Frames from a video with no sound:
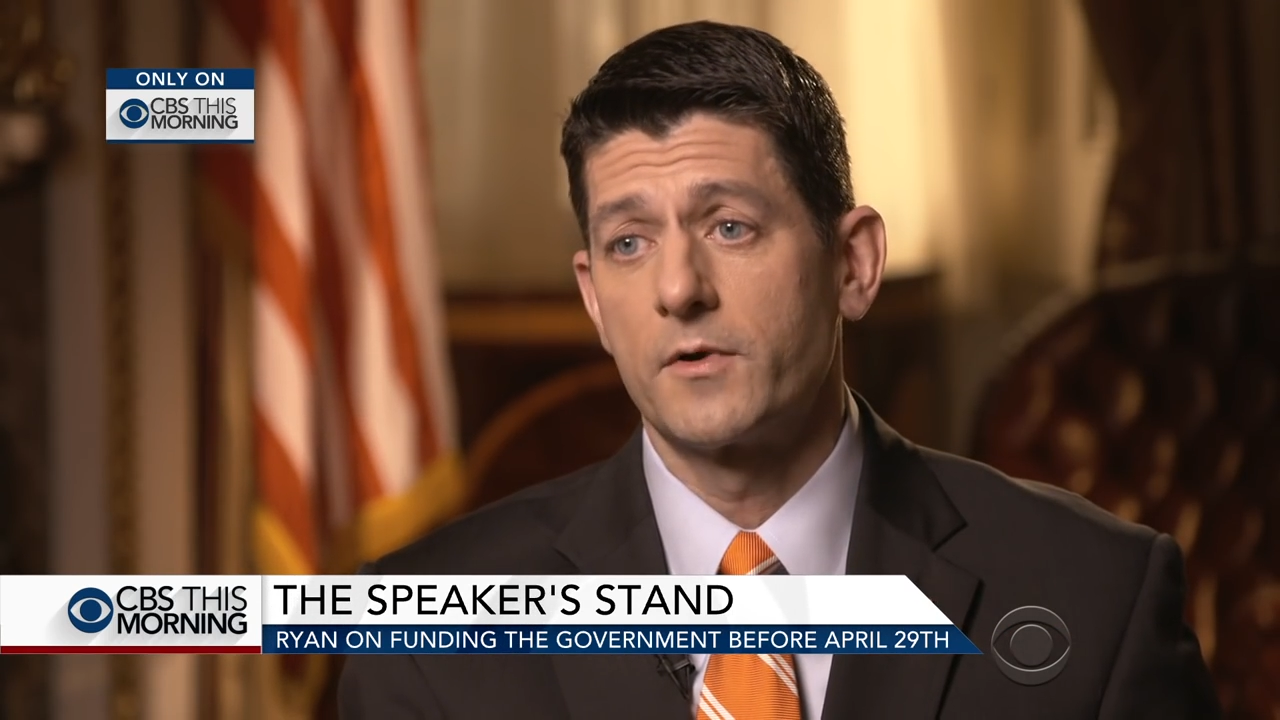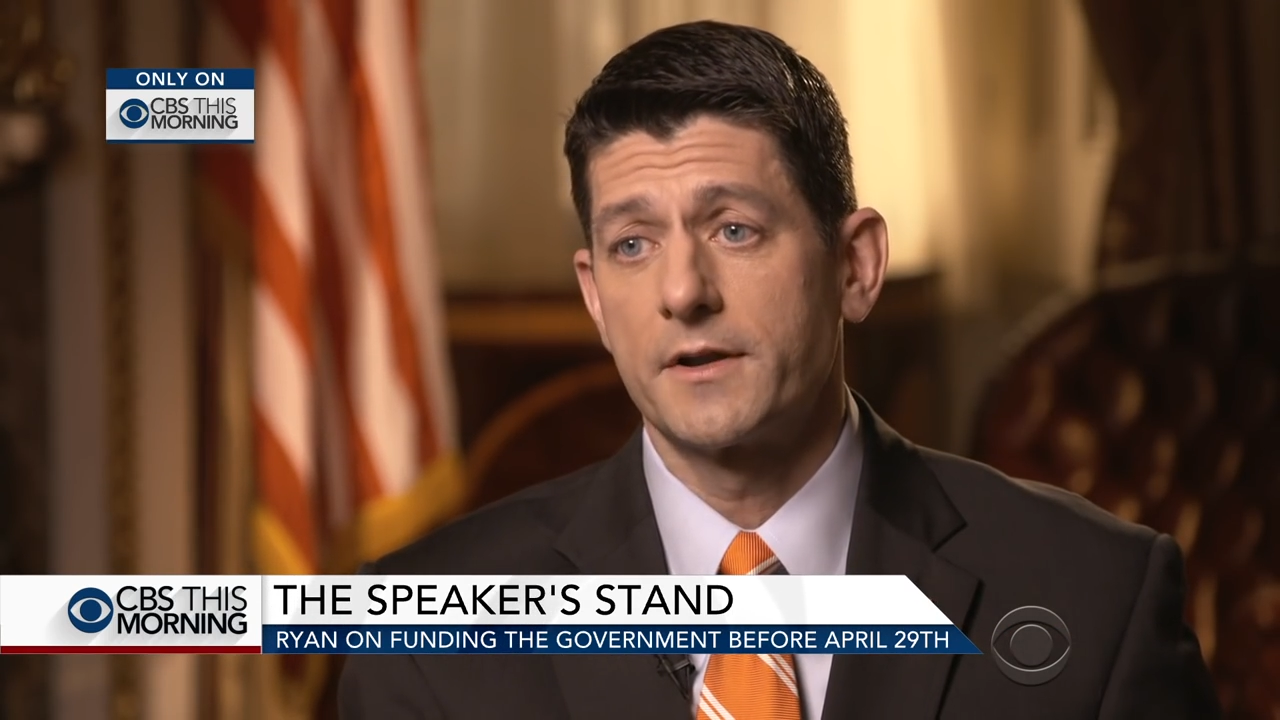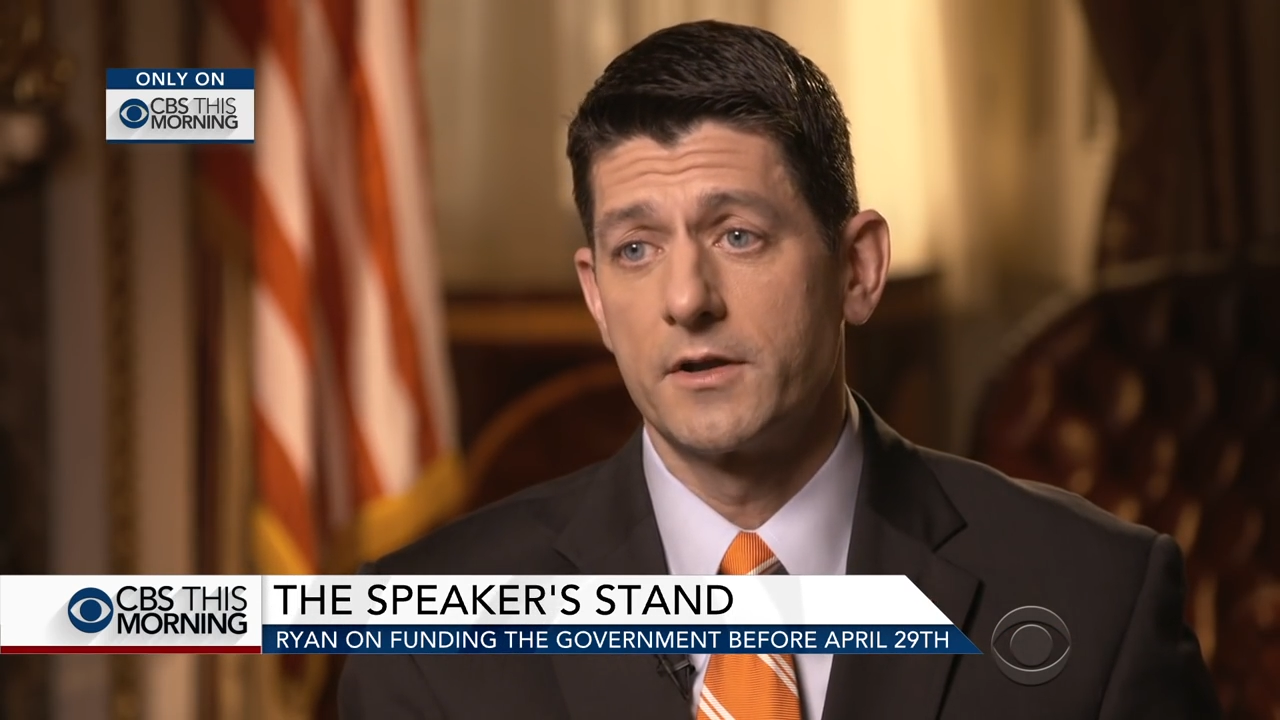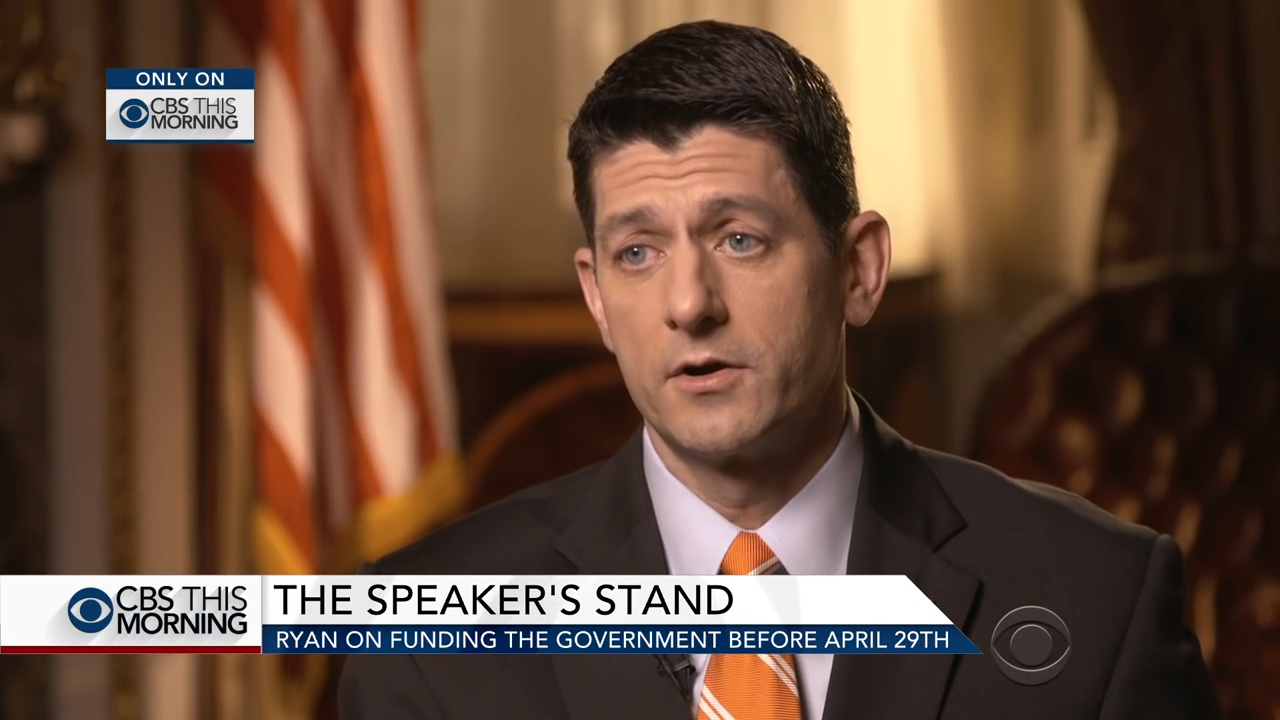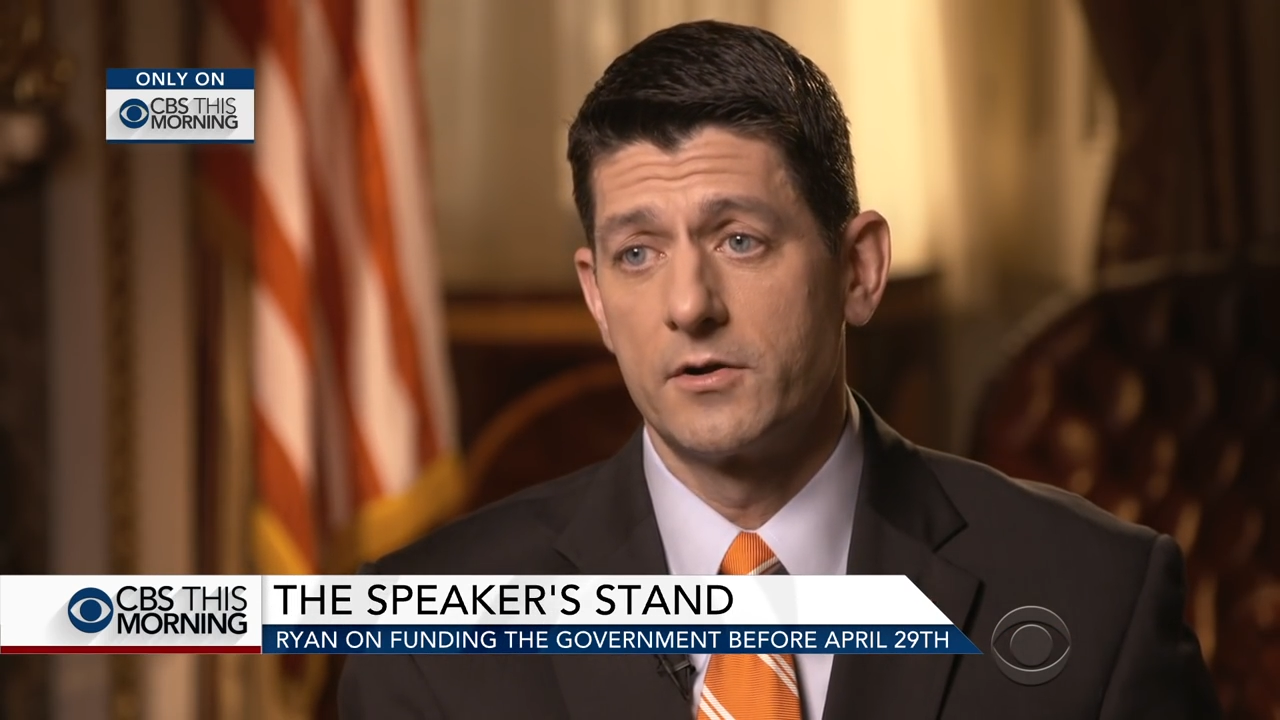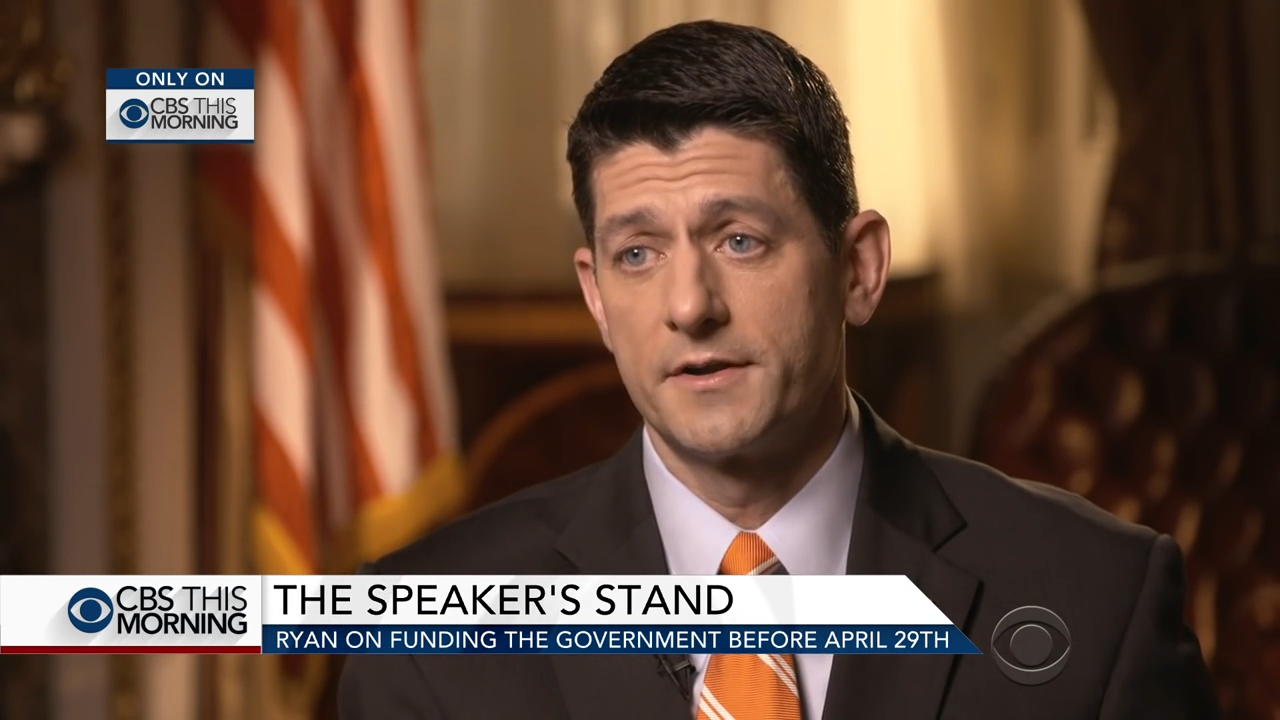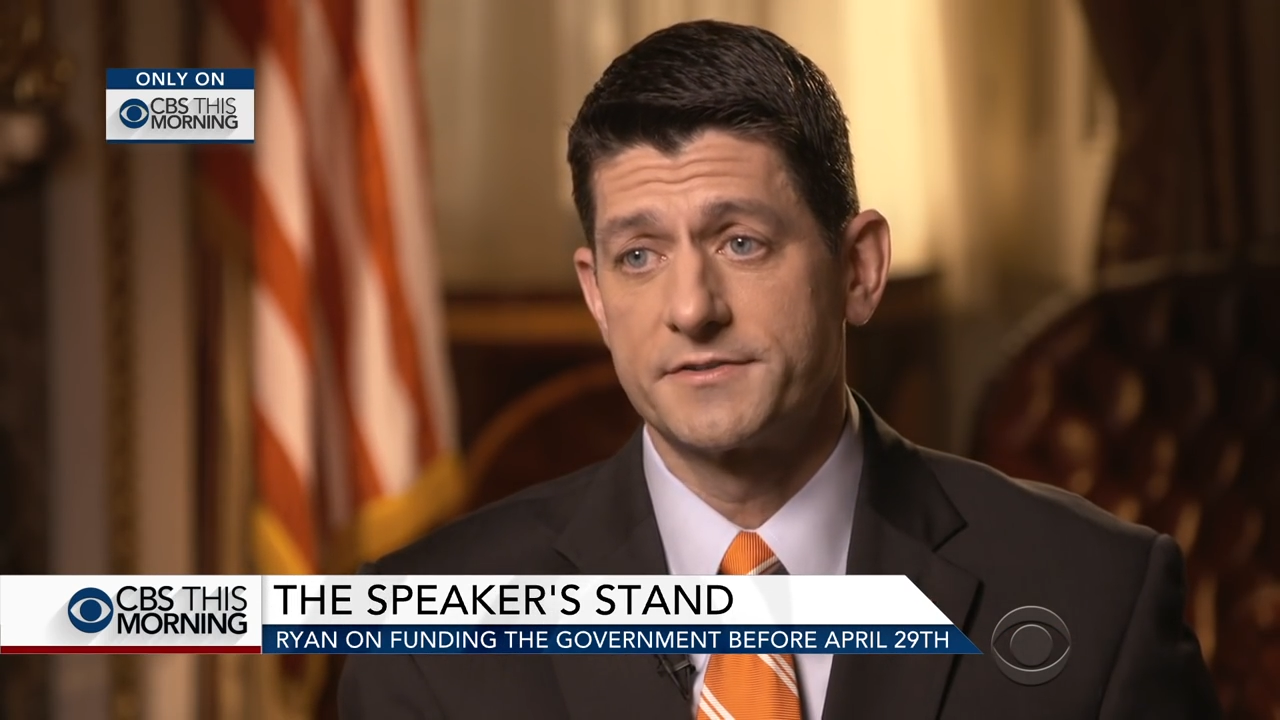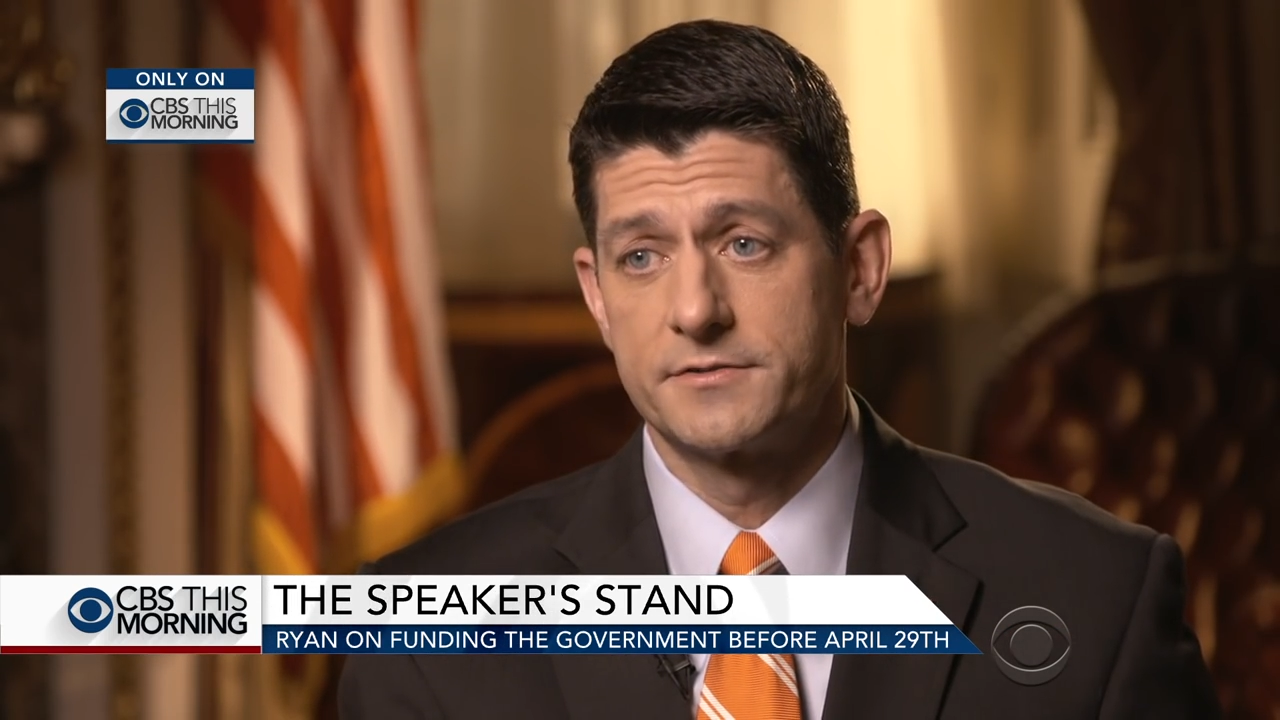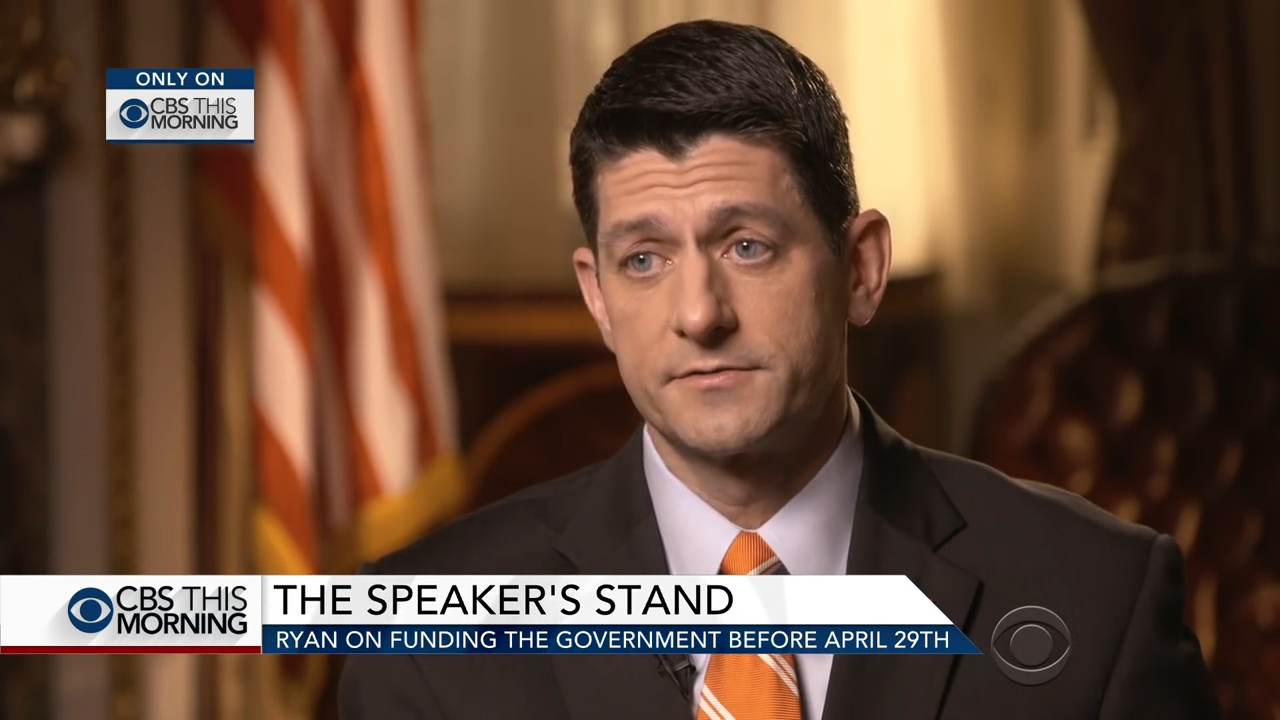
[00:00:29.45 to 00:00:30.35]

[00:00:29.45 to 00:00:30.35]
way to go is to,